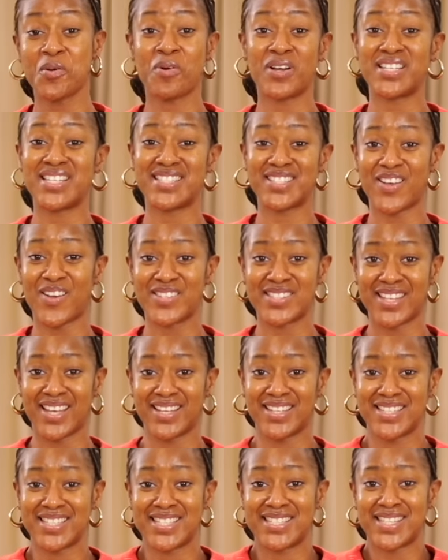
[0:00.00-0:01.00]
what this girl
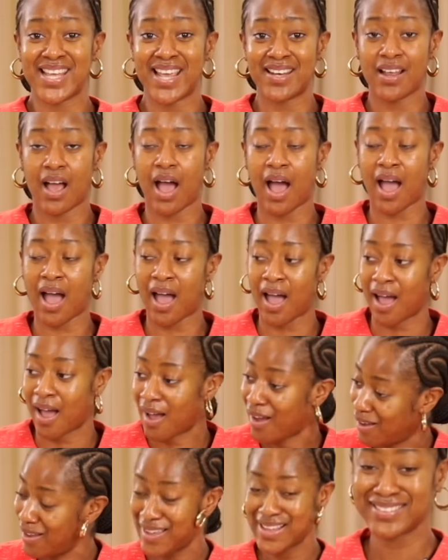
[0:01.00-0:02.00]
said? She said,
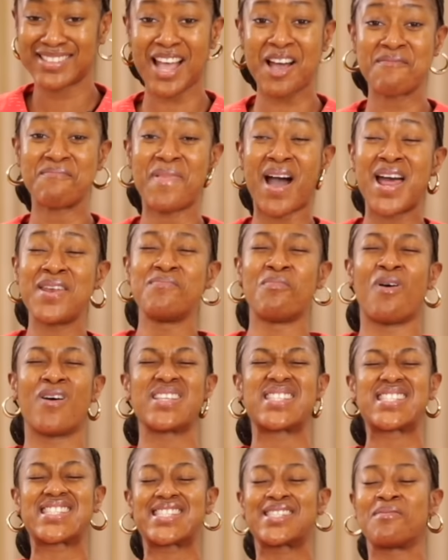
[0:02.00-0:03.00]
ha! That man
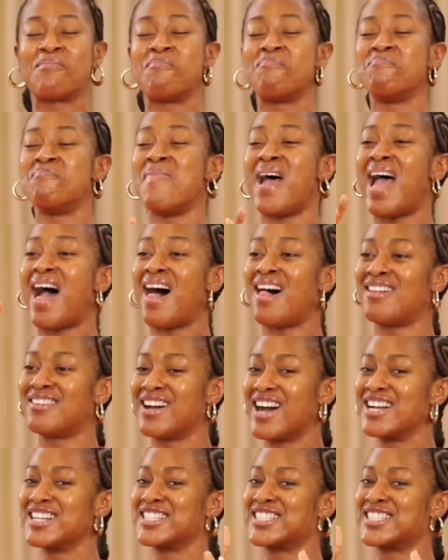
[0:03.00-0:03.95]
must smell